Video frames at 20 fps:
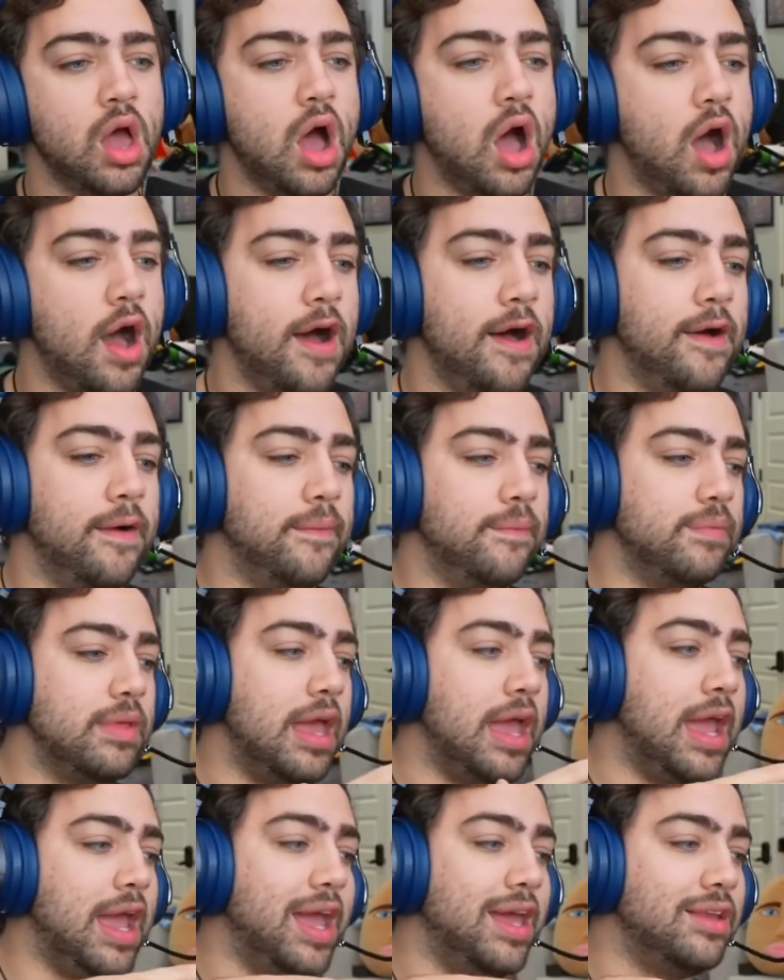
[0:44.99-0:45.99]
Um,
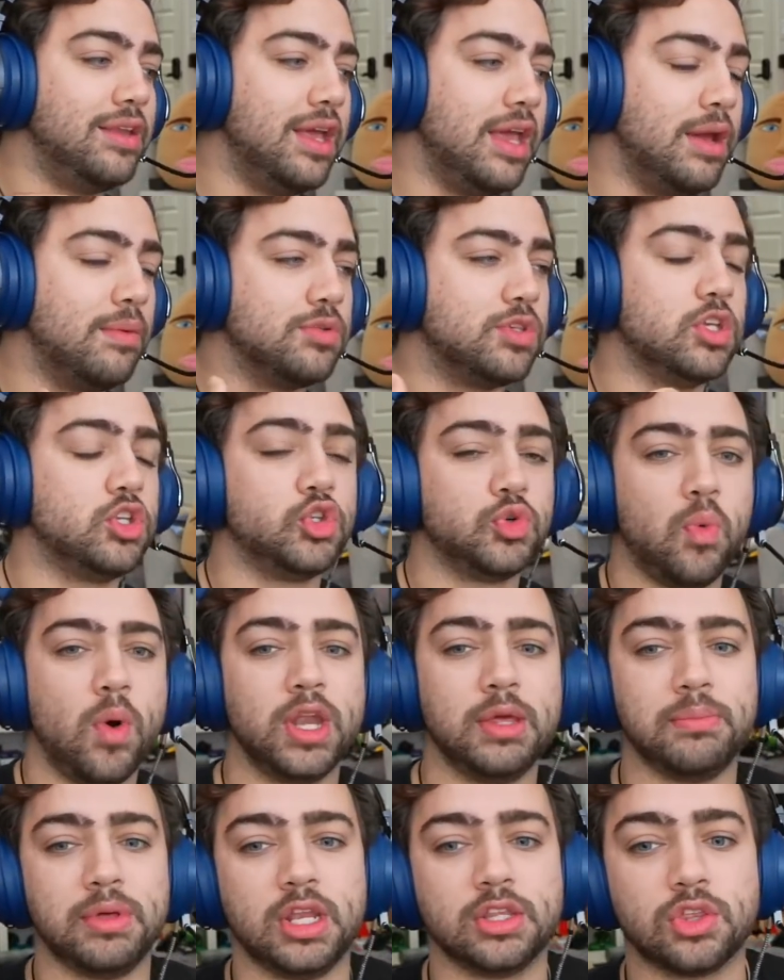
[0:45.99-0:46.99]
and it was a
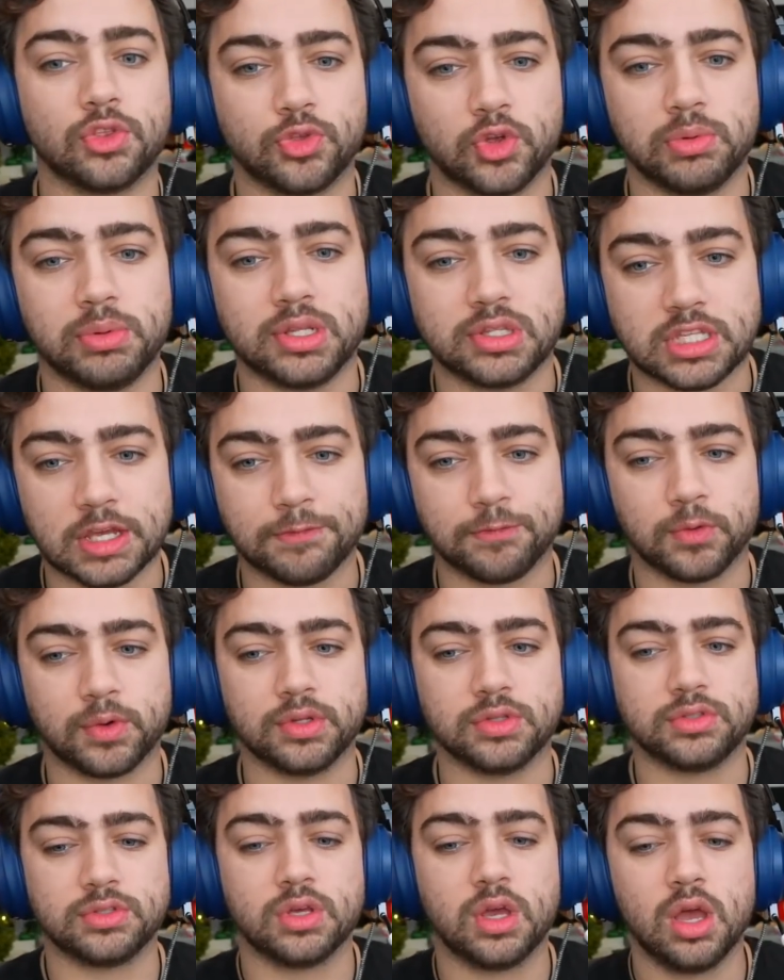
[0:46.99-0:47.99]
20 minute to 30 minute
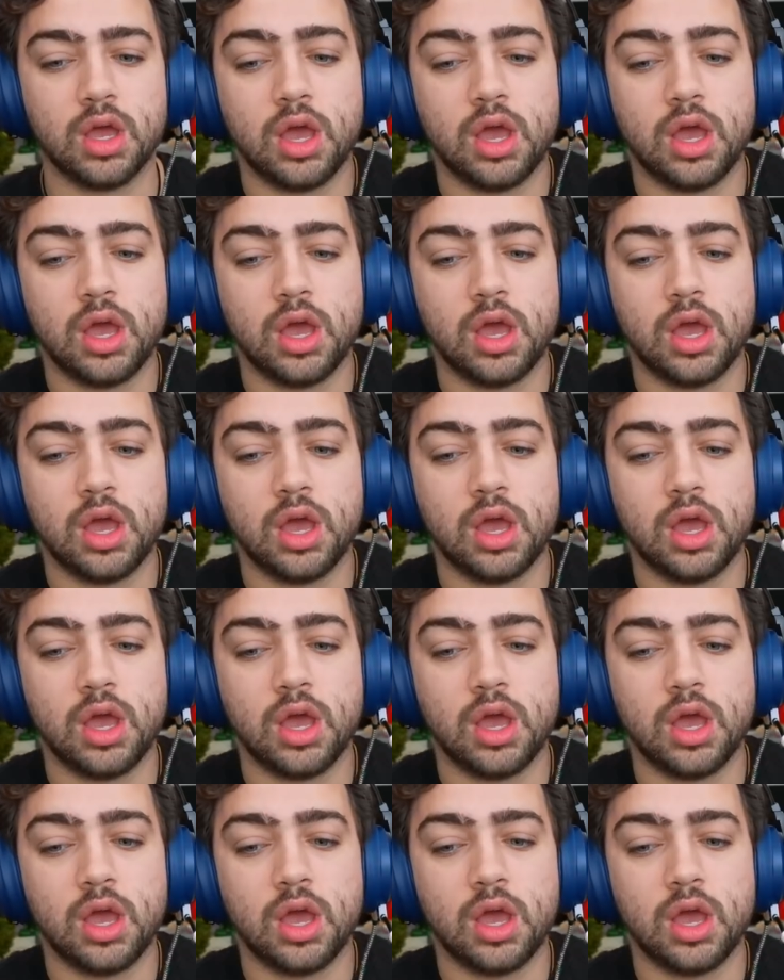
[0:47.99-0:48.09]
difference.